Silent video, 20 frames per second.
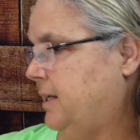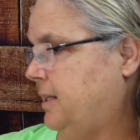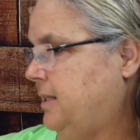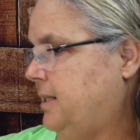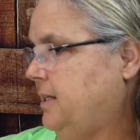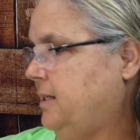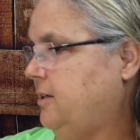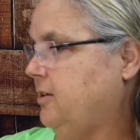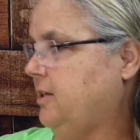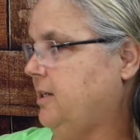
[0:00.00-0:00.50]

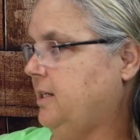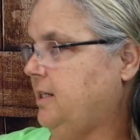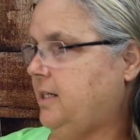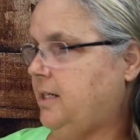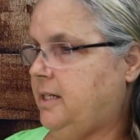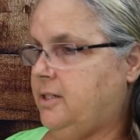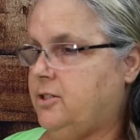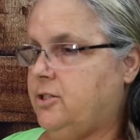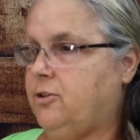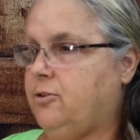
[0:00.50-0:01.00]
Then you're going to
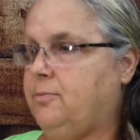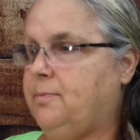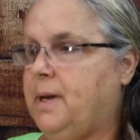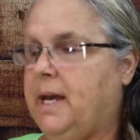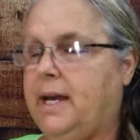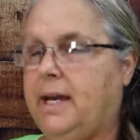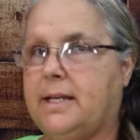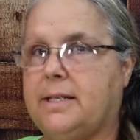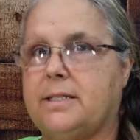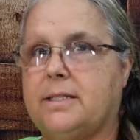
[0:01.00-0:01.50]
need 2
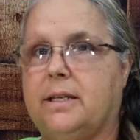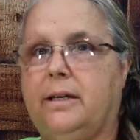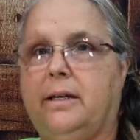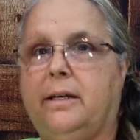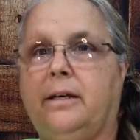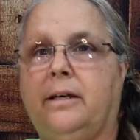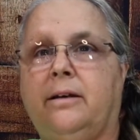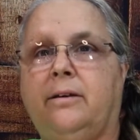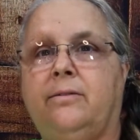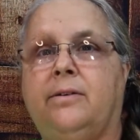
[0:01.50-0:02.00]
packs
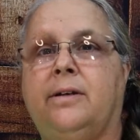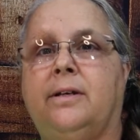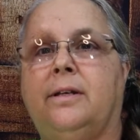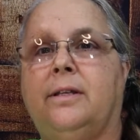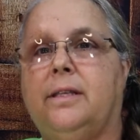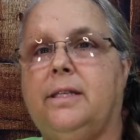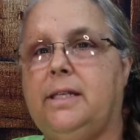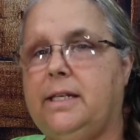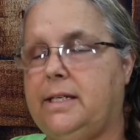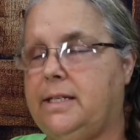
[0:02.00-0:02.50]
of
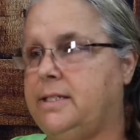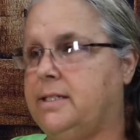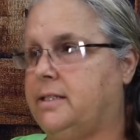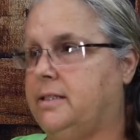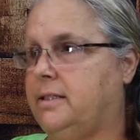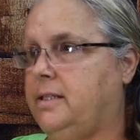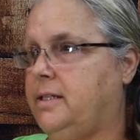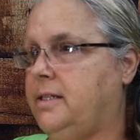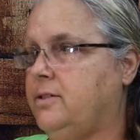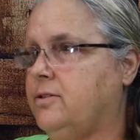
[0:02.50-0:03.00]
these.
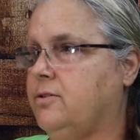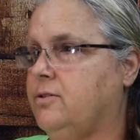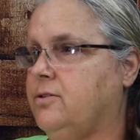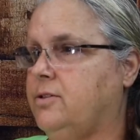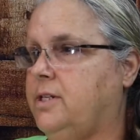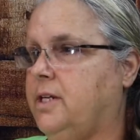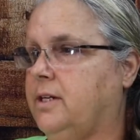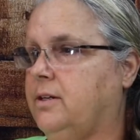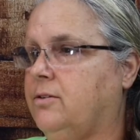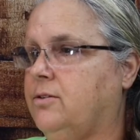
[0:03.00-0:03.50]
These are
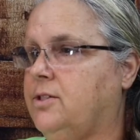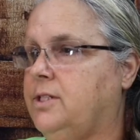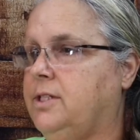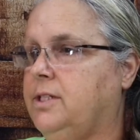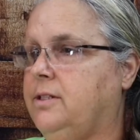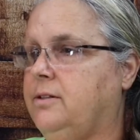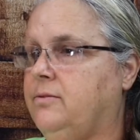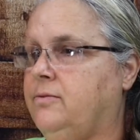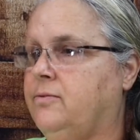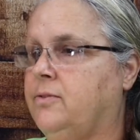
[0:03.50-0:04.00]

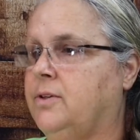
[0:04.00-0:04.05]
decorative